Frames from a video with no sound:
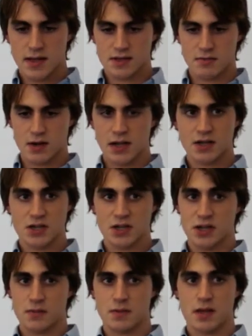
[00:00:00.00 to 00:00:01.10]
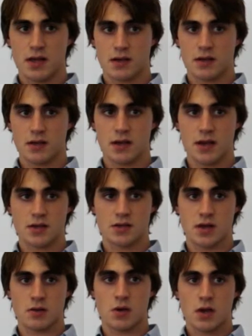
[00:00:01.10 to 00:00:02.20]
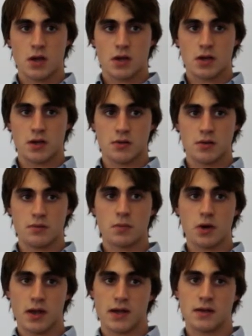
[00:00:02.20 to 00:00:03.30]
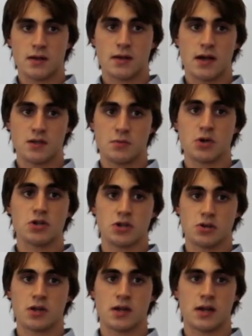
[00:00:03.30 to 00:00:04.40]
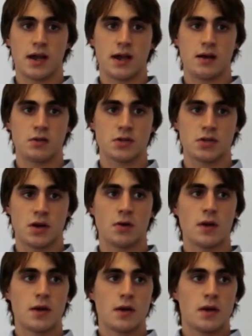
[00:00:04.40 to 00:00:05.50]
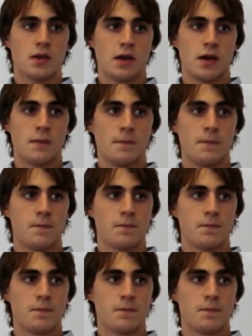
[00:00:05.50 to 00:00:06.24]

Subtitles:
it's a relationship at the end of the day. So you put in as much as you're going to get out. So the